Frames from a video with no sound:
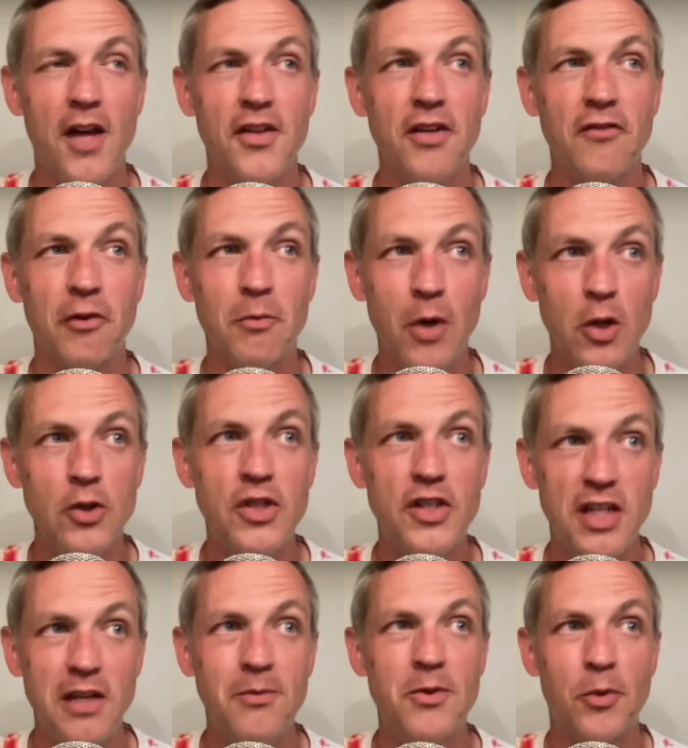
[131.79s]
think for most
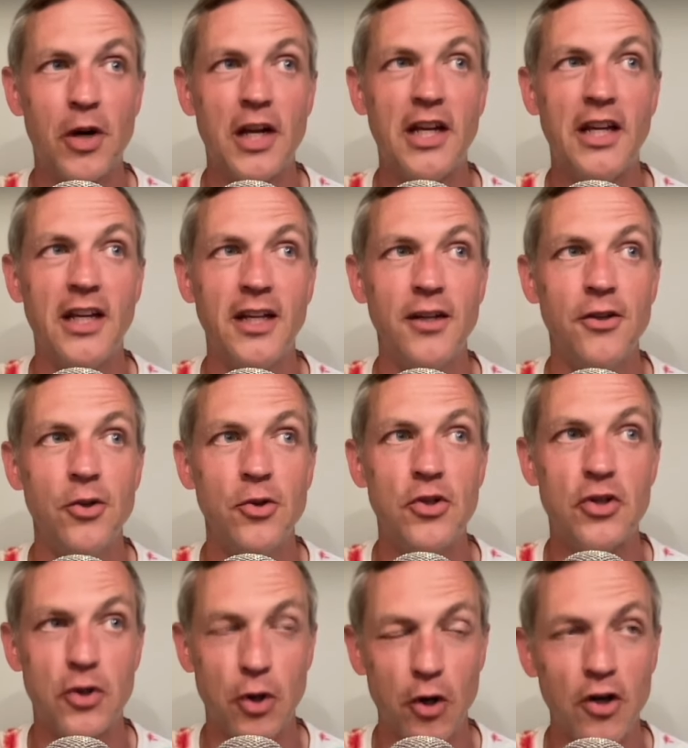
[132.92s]
teams breaking in a new
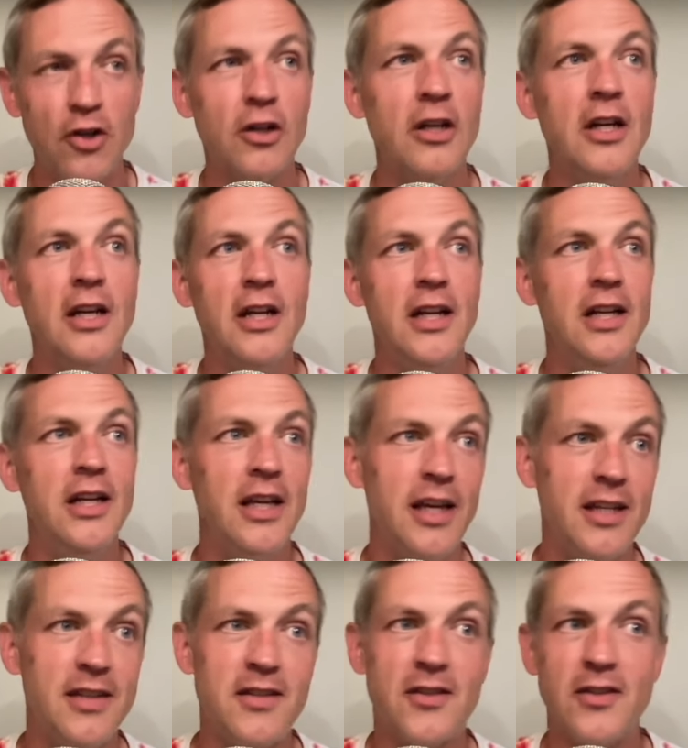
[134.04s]
starter,
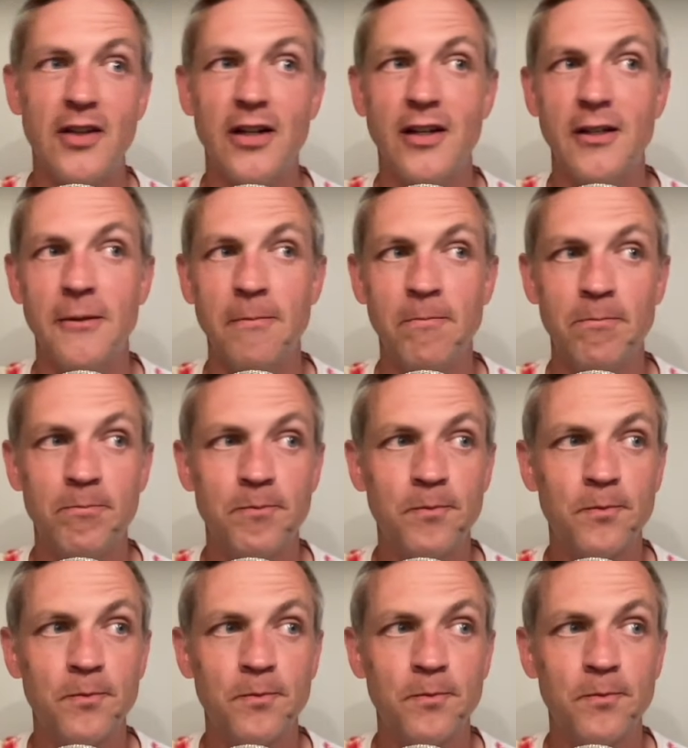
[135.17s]
it's um,